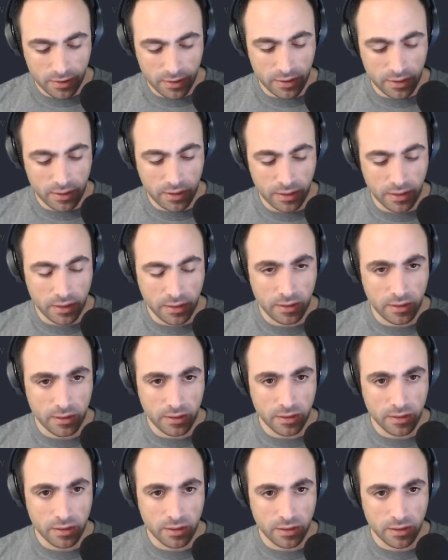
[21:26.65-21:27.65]
and
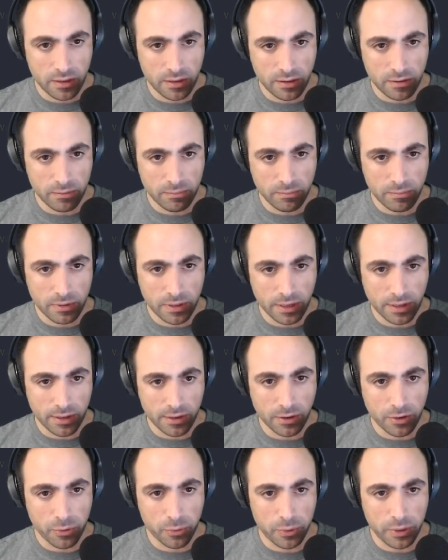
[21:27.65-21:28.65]
like
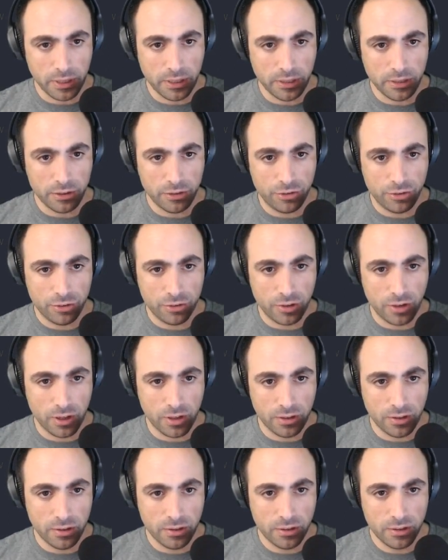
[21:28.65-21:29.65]
a grayish
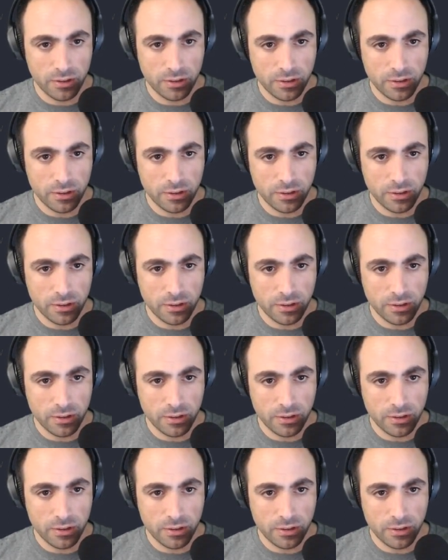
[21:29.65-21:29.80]
color.